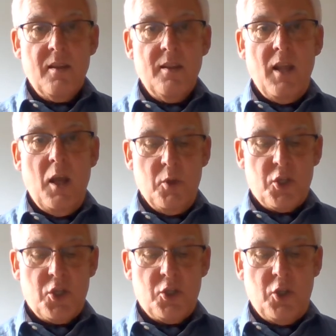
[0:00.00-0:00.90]
They were
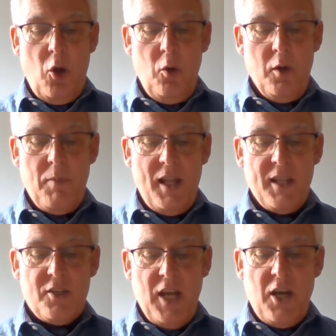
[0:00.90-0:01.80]
stolen by the
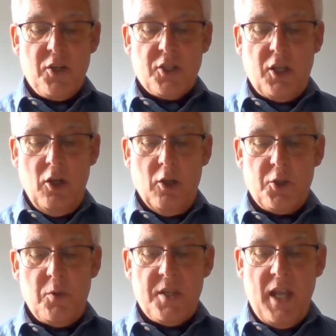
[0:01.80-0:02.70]
dashed girl
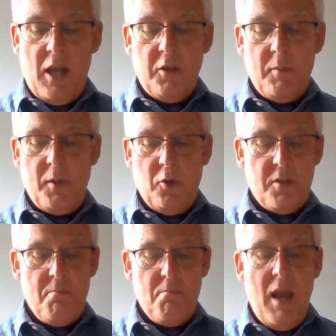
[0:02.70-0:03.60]
she was hounding me on to
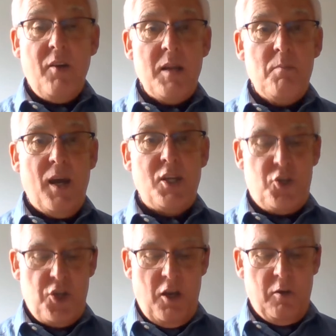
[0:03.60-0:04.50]
marry, by
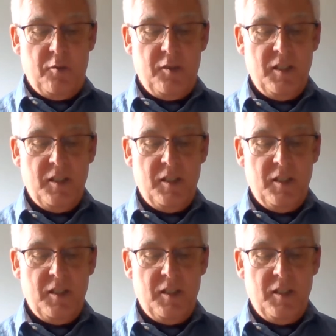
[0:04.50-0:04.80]
Jove.